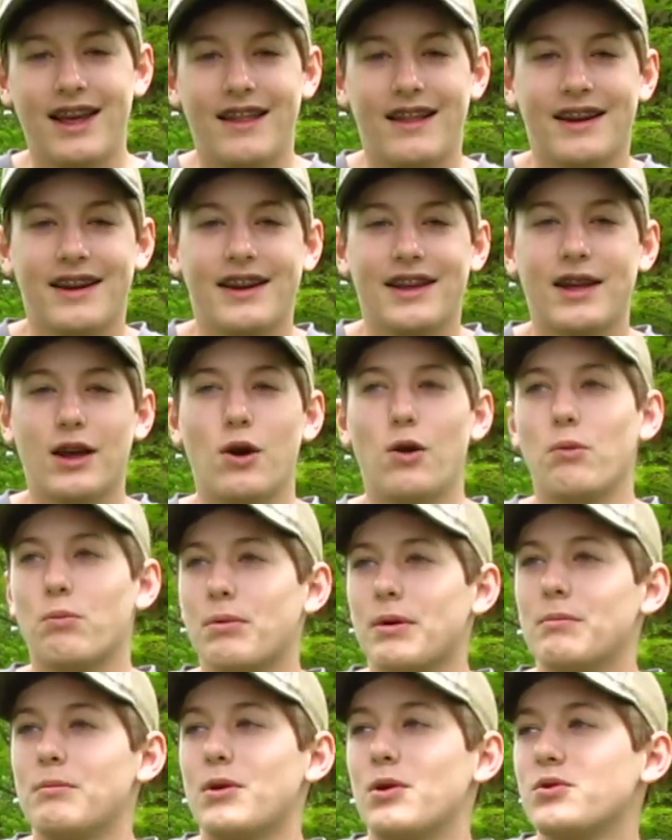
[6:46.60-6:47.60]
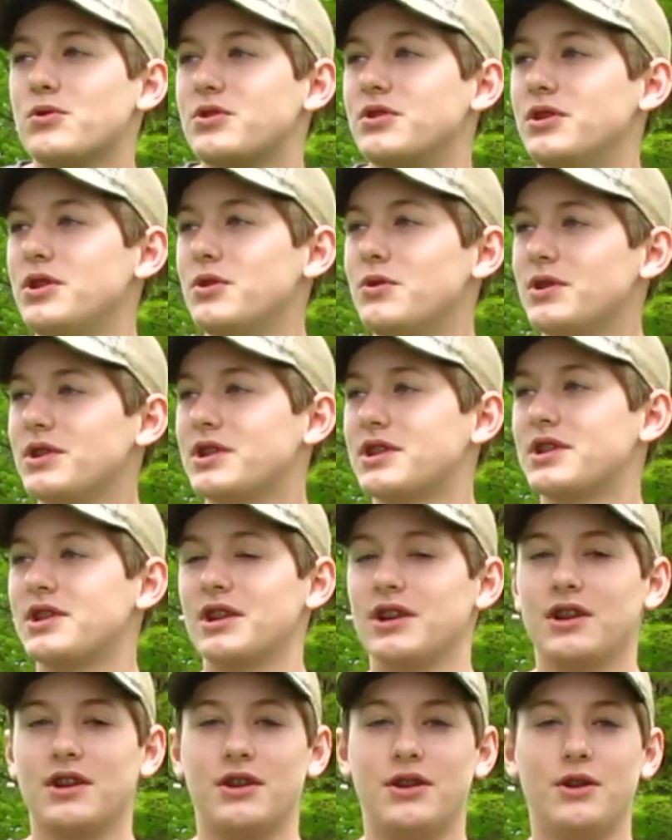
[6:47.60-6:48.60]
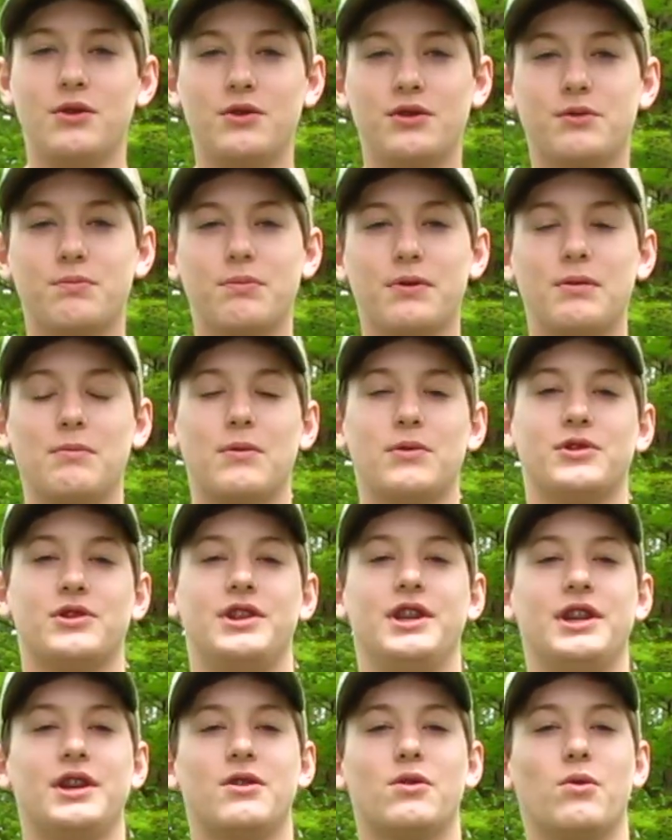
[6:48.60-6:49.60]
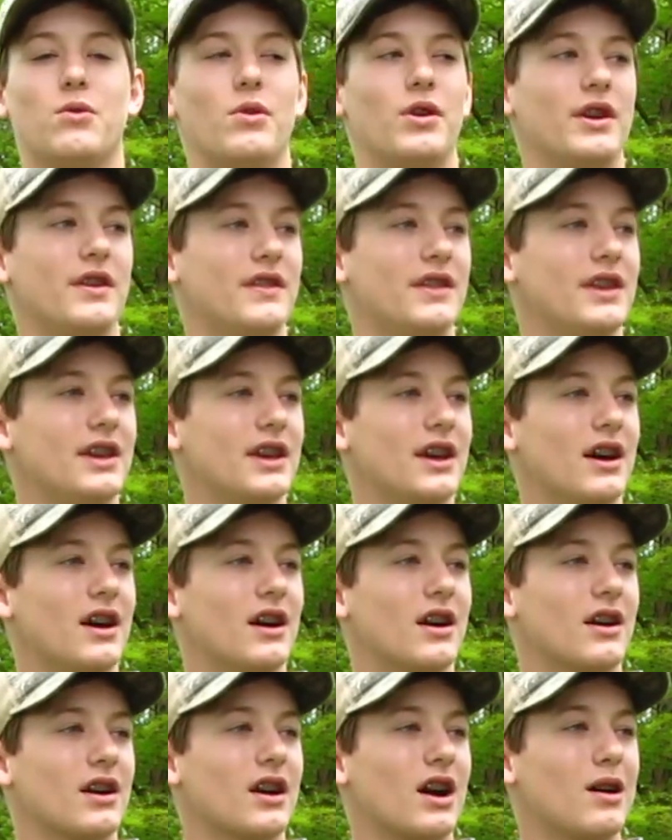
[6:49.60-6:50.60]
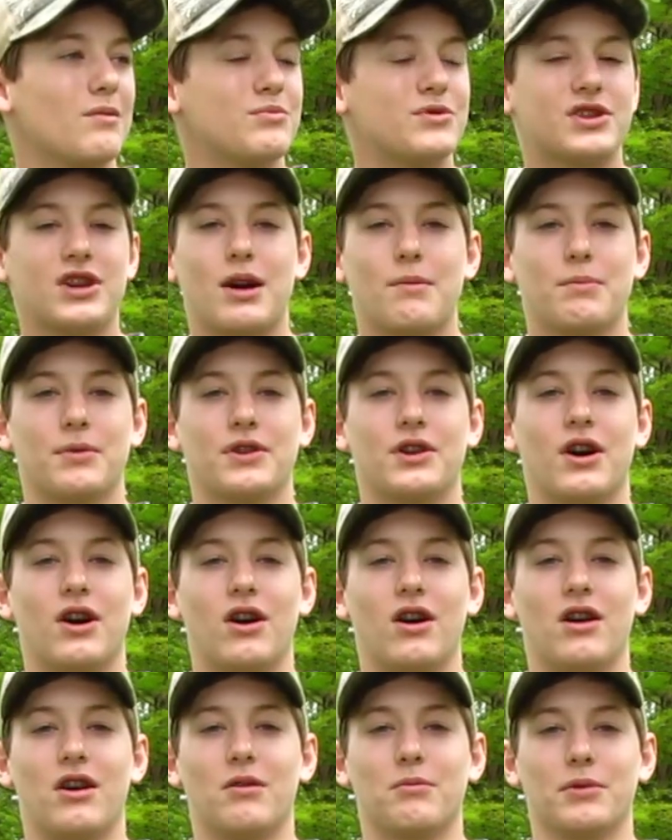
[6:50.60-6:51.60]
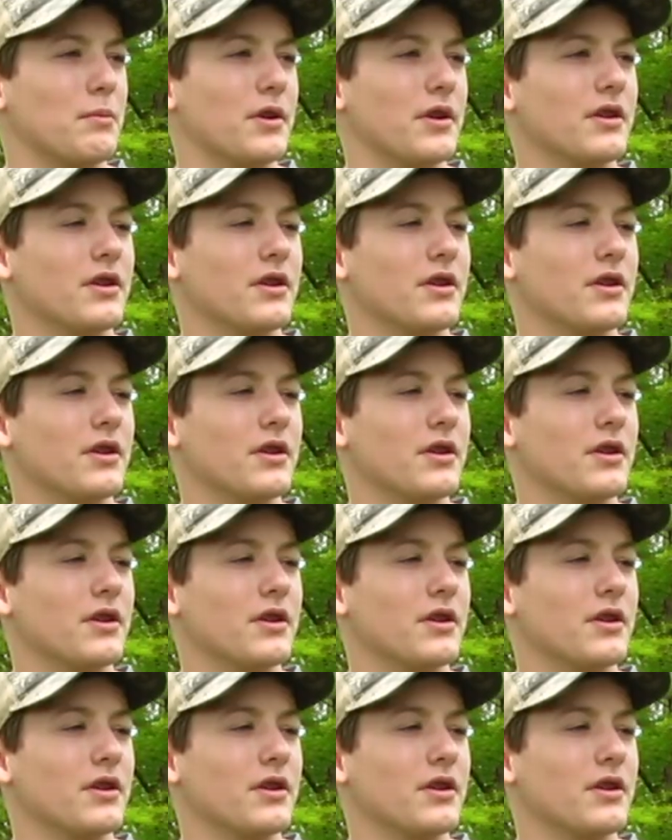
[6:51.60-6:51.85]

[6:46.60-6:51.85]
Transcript: there you go, Primo's newest Primo's decoy, the Gobstopper Tom.